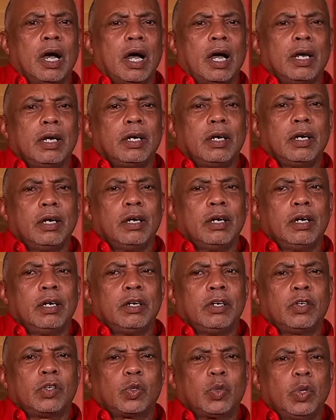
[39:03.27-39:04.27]
And
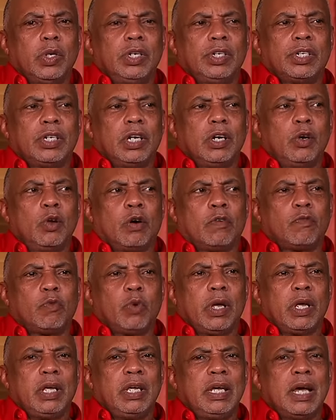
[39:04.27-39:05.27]
Squingey, the love
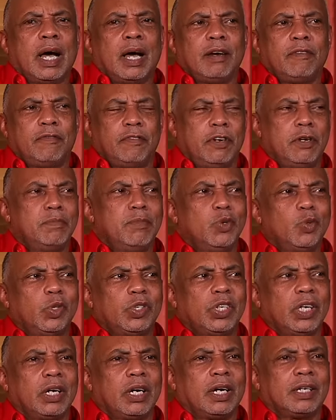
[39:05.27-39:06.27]
where he had for the
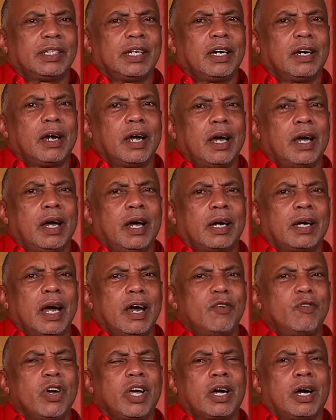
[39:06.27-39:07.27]
music. As I can
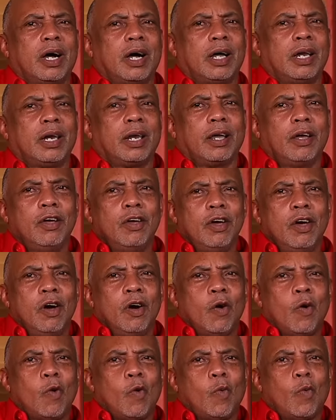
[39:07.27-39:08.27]
recall,
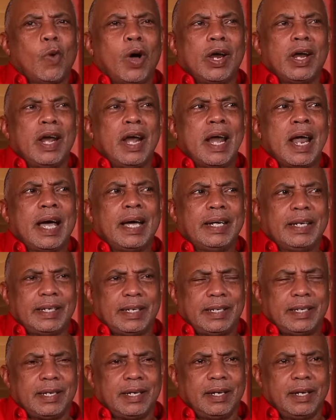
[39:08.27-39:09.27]
one
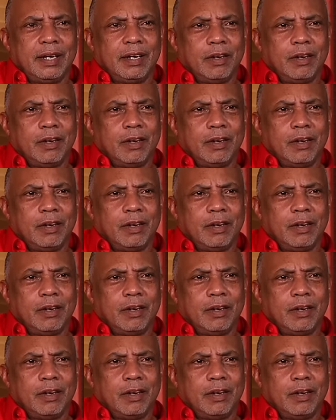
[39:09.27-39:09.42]
night